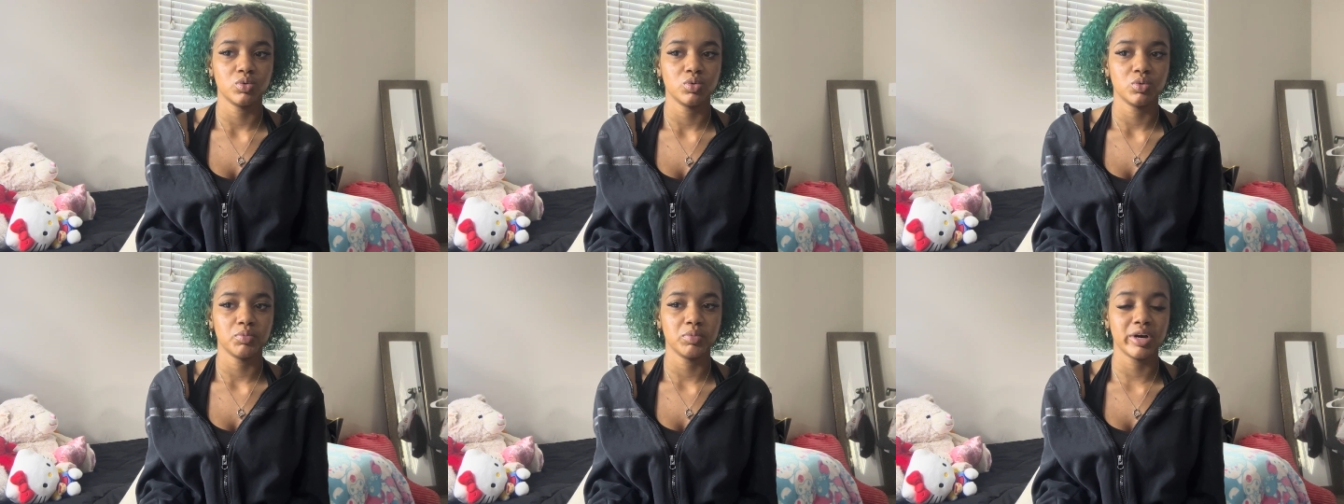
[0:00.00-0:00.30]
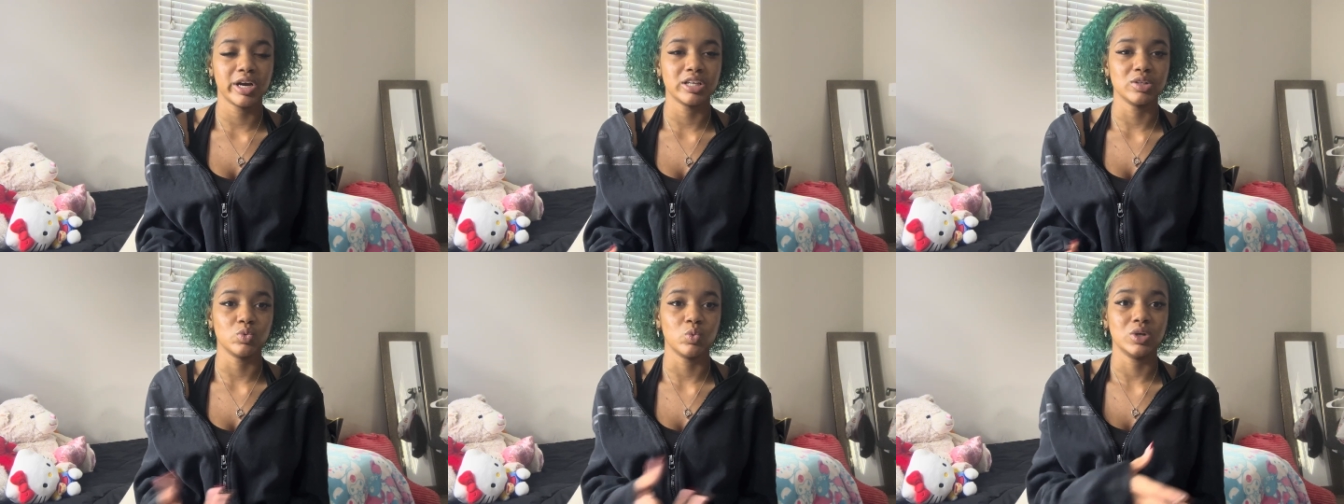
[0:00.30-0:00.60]

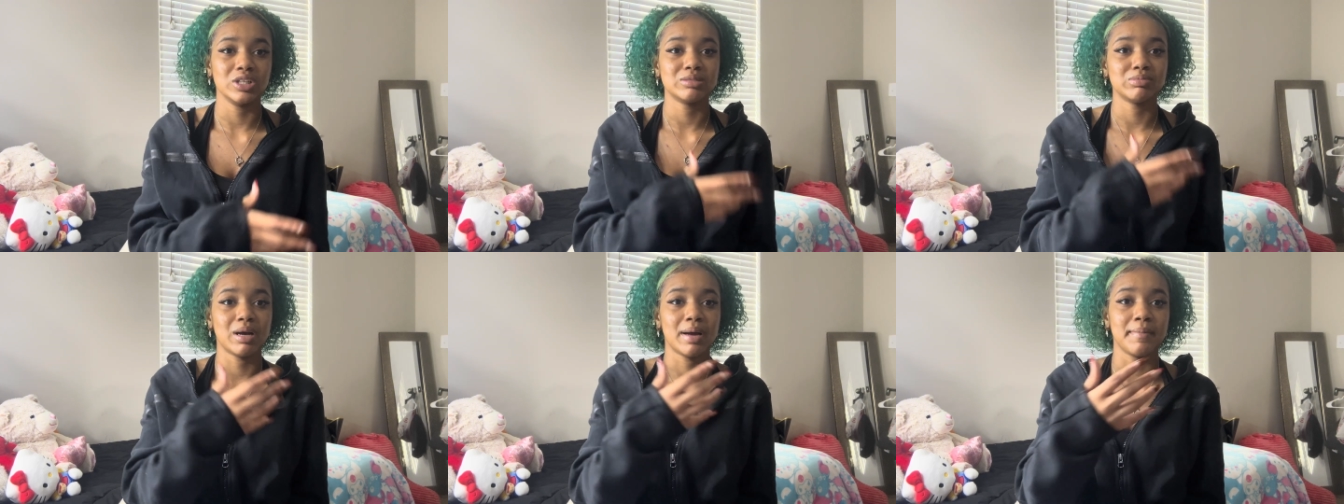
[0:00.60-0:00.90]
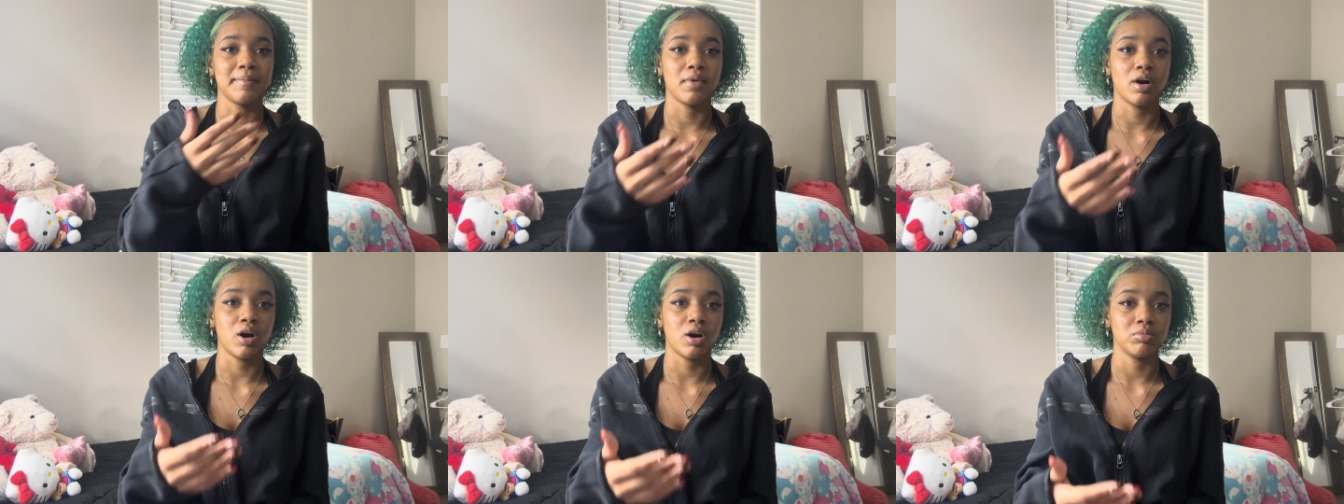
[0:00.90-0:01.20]
because once my
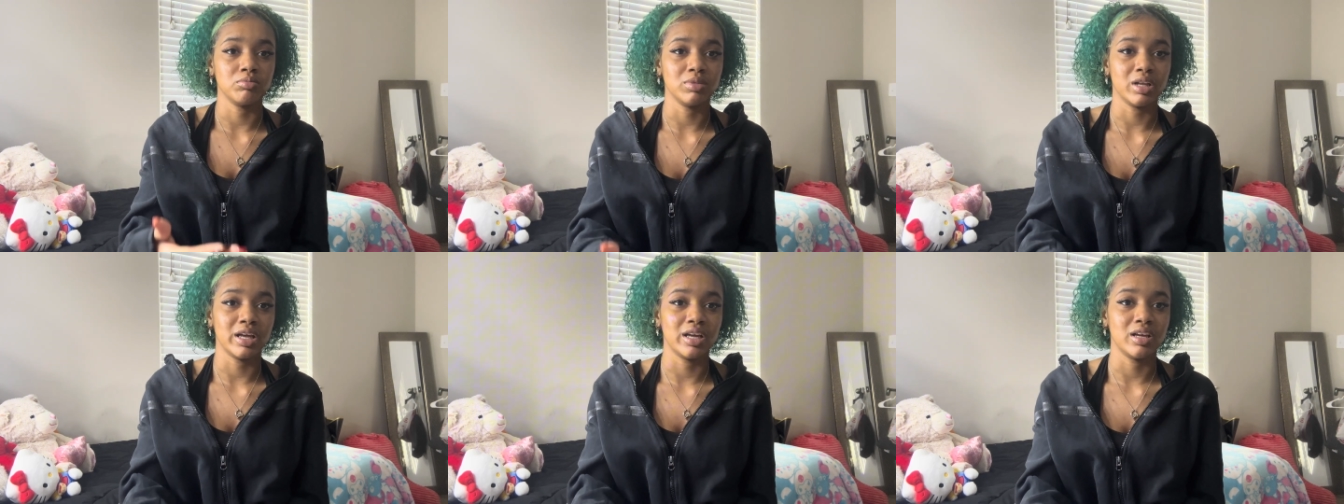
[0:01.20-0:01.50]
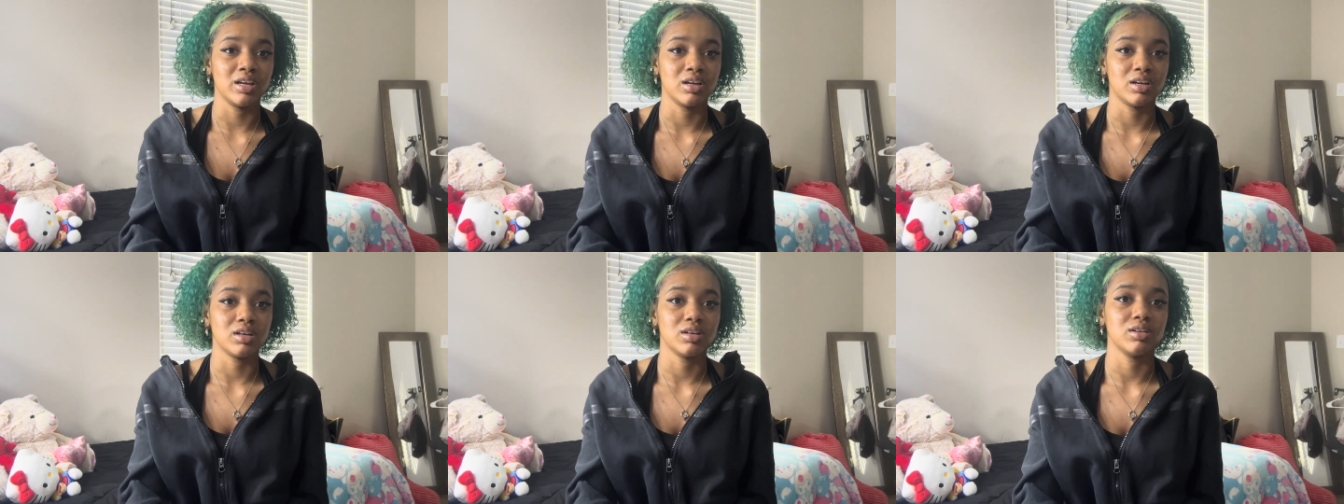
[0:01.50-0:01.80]
mom
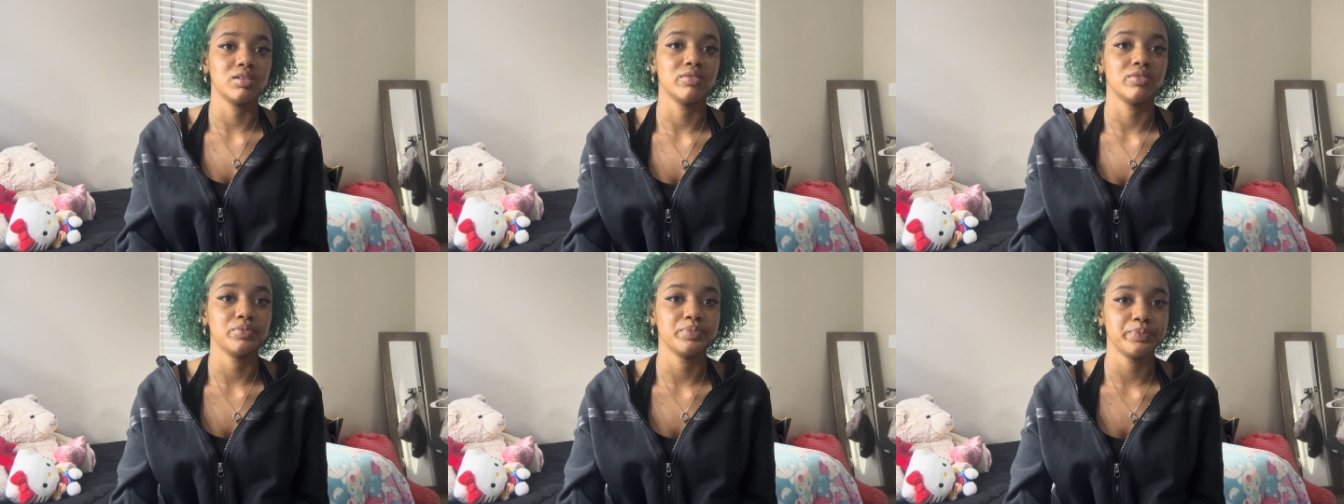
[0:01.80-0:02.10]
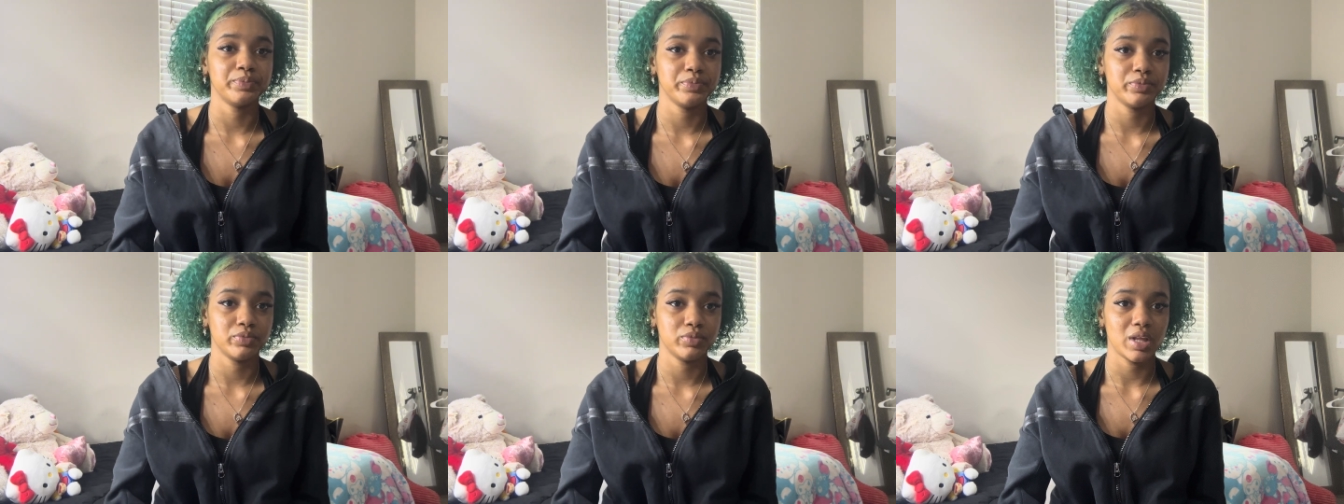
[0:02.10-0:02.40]
like
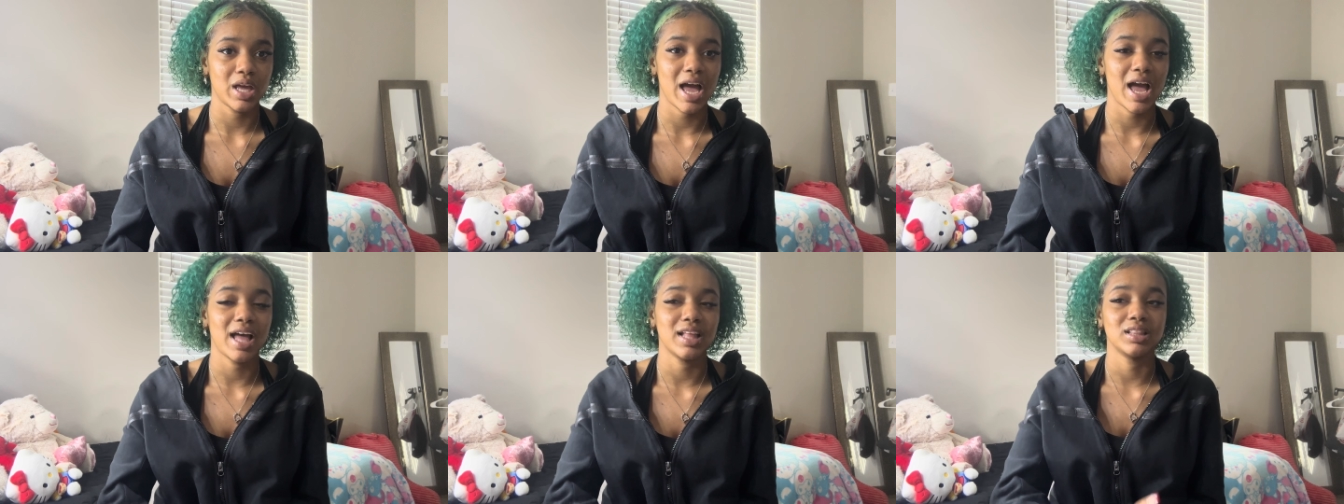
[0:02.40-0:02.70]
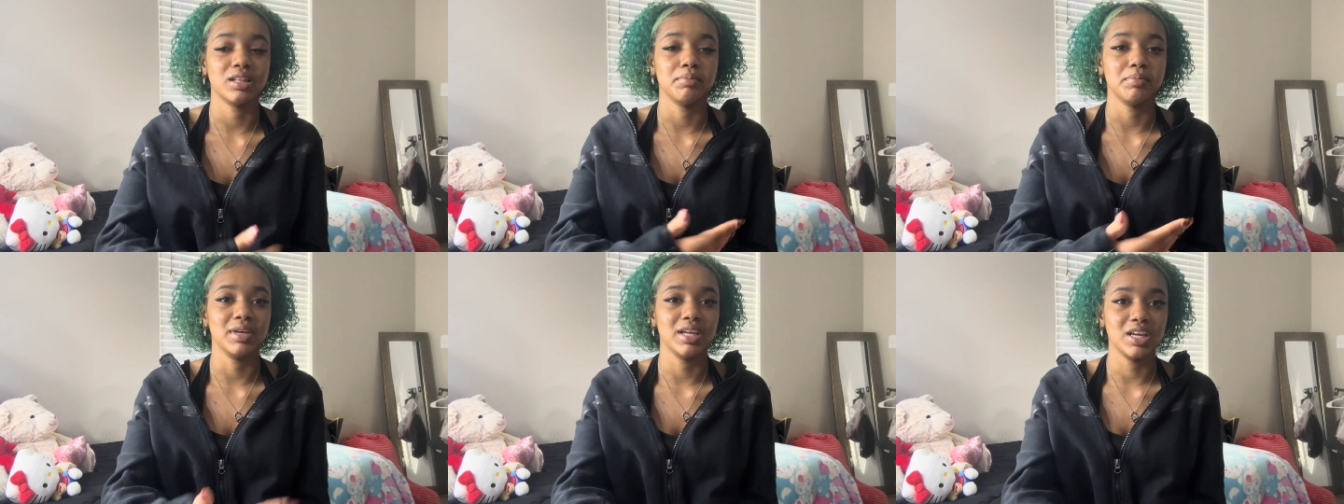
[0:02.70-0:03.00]

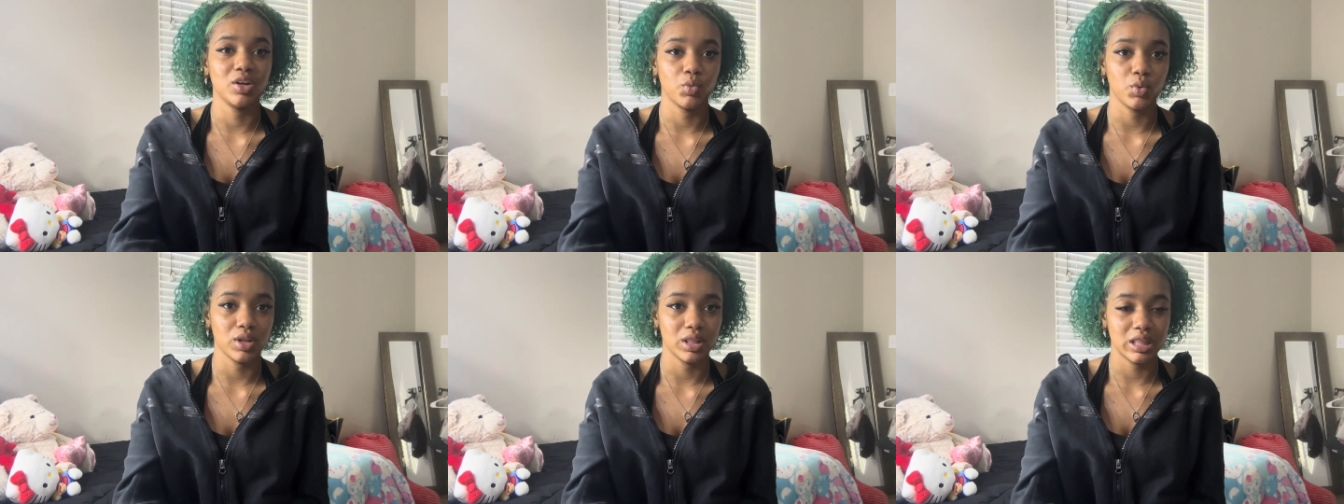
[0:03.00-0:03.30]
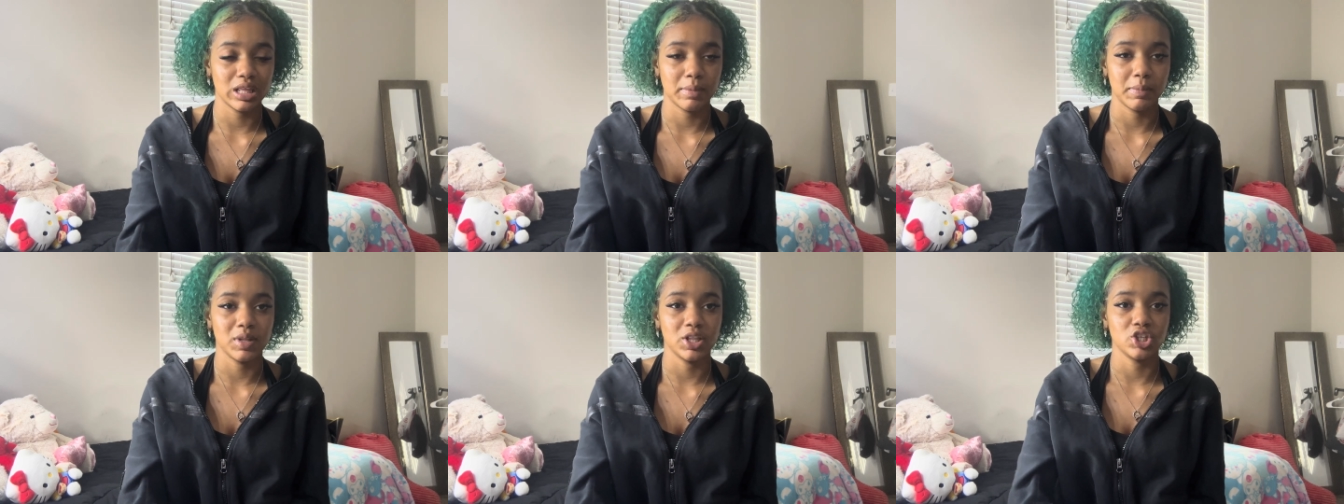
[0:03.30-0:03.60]
had the meeting with them,